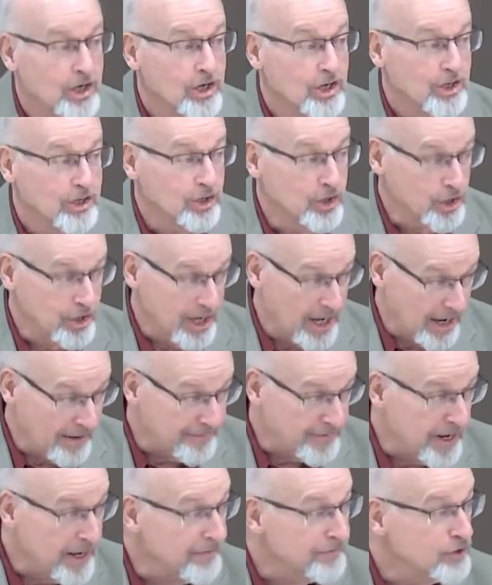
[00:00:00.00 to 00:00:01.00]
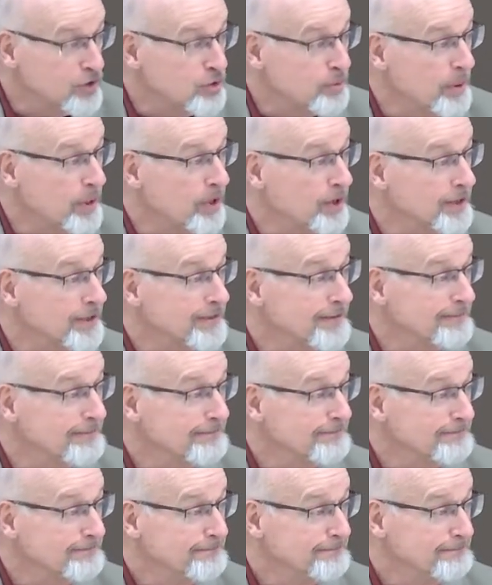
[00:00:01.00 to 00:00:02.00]
Do you have to have the Spirit
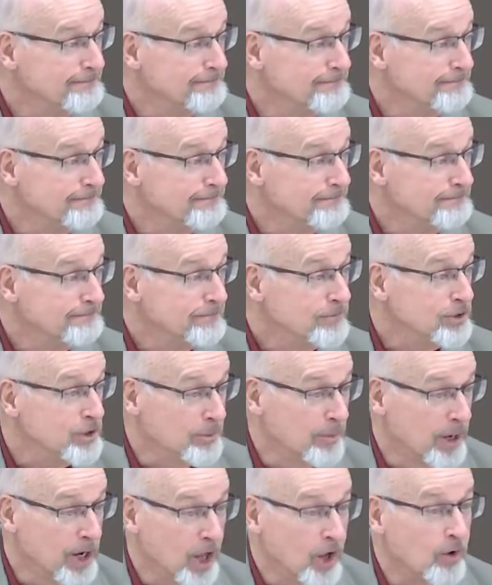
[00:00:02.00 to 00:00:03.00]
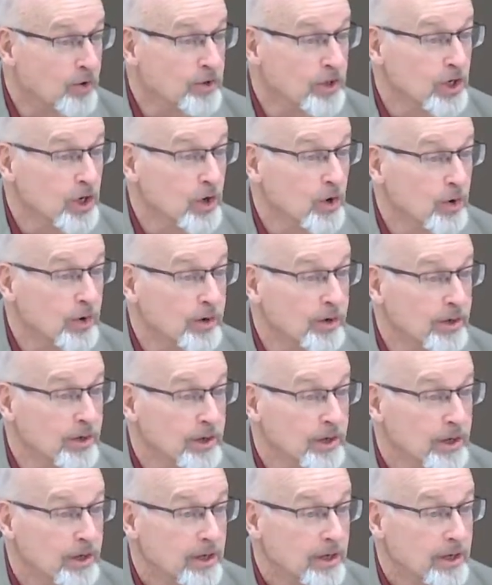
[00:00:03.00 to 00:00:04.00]
to belong to the Lord?
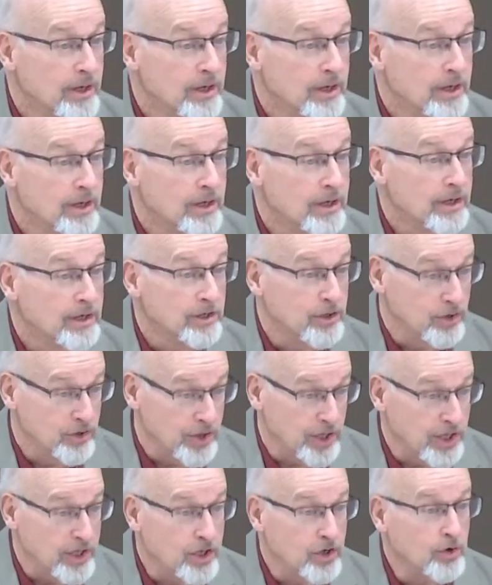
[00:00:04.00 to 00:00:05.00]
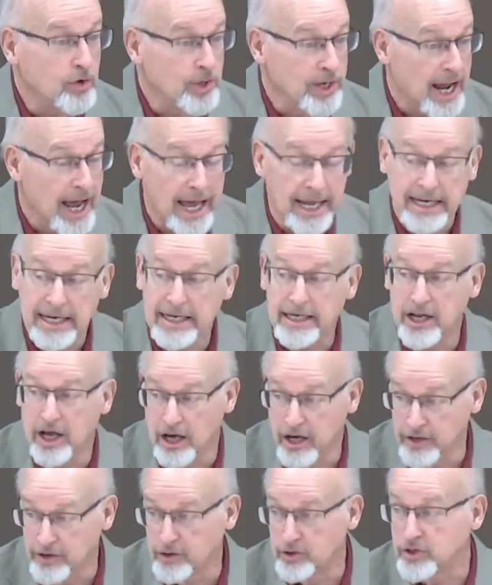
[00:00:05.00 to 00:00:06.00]
Do you think you and I need to
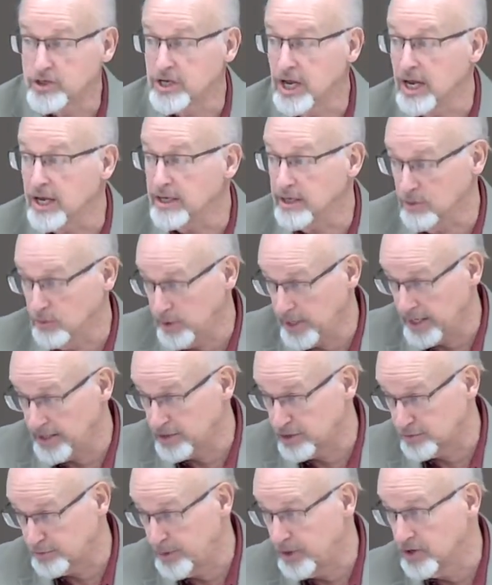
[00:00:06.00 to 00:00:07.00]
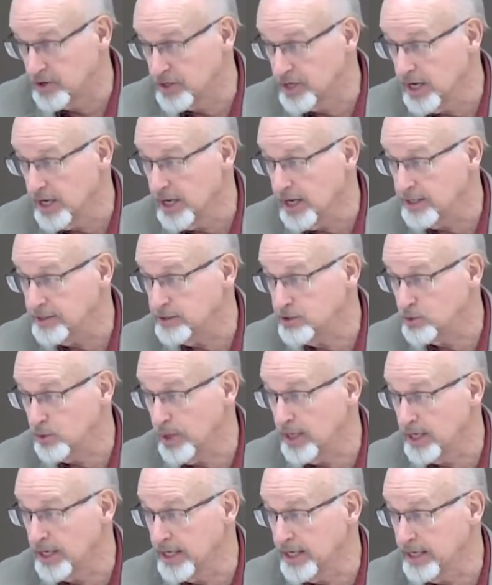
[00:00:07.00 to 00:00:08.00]
understand that we have the Spirit of God
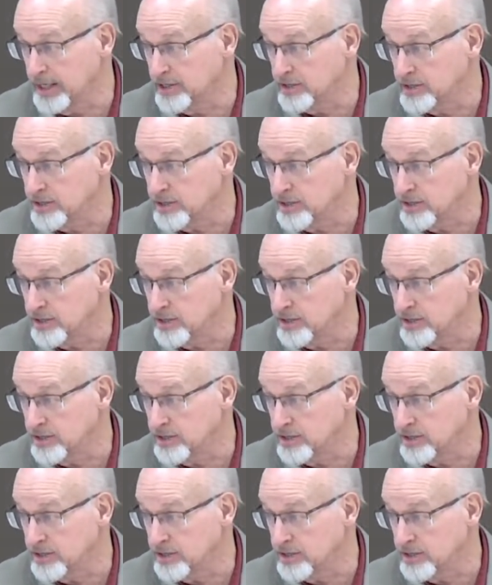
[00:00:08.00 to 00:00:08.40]
dwelling in us?